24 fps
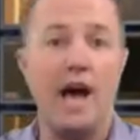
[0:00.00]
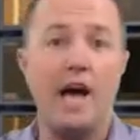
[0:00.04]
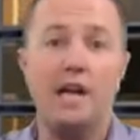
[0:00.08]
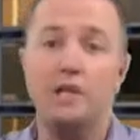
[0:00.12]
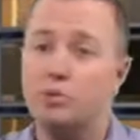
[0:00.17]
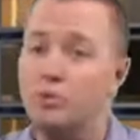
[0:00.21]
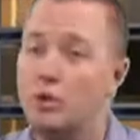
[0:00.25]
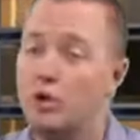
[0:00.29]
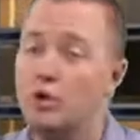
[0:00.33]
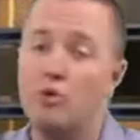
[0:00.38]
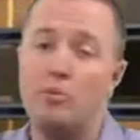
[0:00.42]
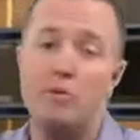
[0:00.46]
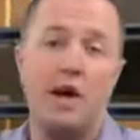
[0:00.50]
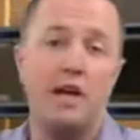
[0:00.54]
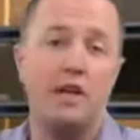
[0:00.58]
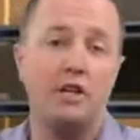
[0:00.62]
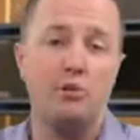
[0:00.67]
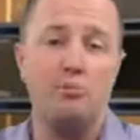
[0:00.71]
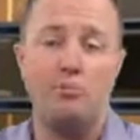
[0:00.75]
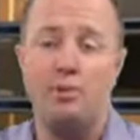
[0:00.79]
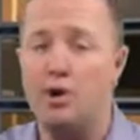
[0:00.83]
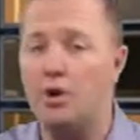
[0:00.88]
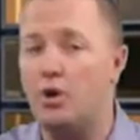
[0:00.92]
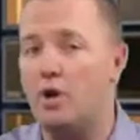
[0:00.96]
as we're
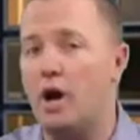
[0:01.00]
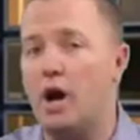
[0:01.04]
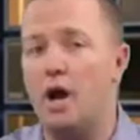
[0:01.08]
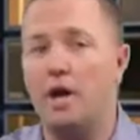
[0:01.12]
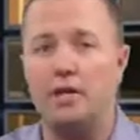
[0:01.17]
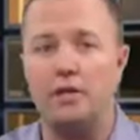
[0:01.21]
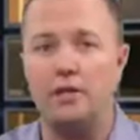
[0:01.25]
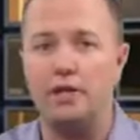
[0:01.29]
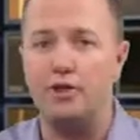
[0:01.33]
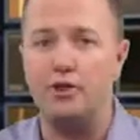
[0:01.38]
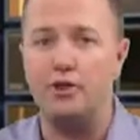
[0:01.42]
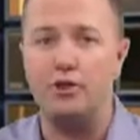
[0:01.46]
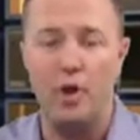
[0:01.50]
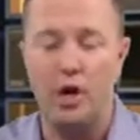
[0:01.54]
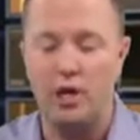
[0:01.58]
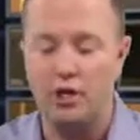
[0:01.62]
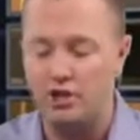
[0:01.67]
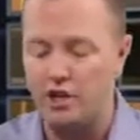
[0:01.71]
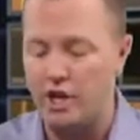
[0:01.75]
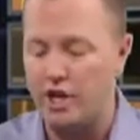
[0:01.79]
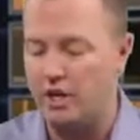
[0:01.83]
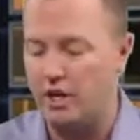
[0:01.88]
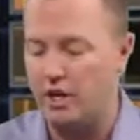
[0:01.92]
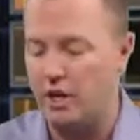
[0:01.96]
reminded periodically
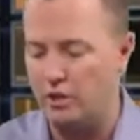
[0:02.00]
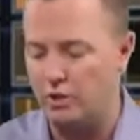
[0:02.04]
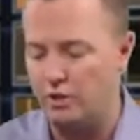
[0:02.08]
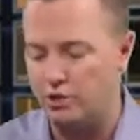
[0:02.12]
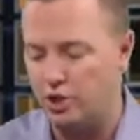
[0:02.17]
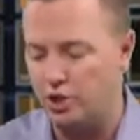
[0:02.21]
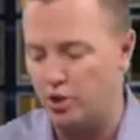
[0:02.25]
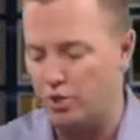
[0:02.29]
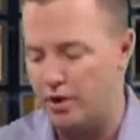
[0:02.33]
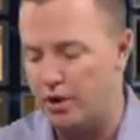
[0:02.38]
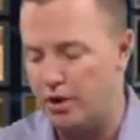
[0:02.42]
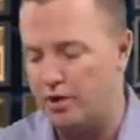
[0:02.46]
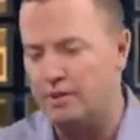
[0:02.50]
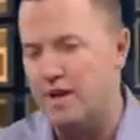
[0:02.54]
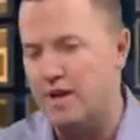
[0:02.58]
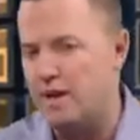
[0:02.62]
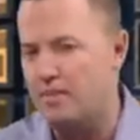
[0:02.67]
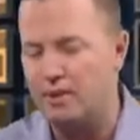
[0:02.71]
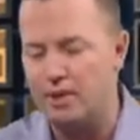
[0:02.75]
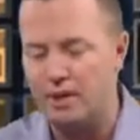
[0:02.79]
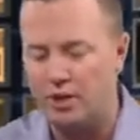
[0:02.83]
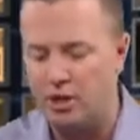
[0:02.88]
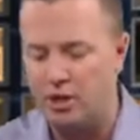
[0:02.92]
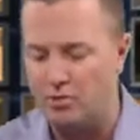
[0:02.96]
throughout Jay Cutler's career, it's
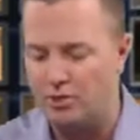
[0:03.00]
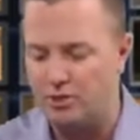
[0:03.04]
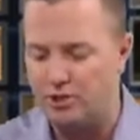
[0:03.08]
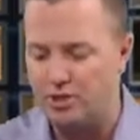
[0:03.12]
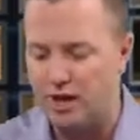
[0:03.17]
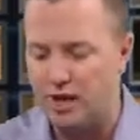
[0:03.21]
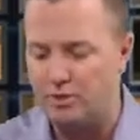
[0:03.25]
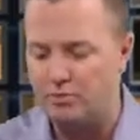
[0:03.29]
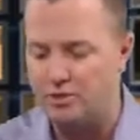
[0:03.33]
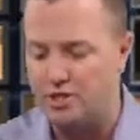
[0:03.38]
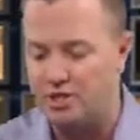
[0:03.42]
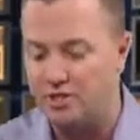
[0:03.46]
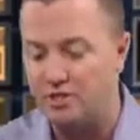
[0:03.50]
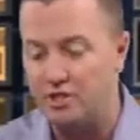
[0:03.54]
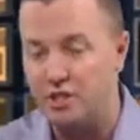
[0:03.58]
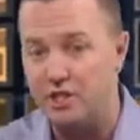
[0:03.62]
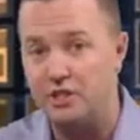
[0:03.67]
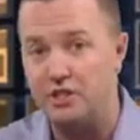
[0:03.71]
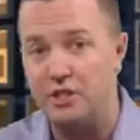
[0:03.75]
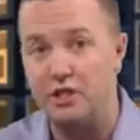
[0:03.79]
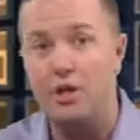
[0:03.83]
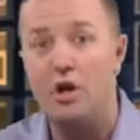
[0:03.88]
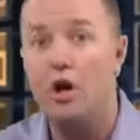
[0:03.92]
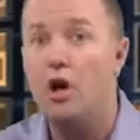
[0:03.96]
happened a couple times this
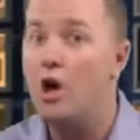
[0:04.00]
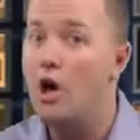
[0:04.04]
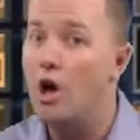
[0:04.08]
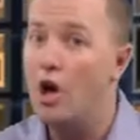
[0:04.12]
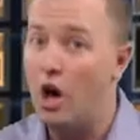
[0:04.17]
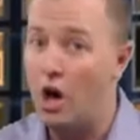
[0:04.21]
season.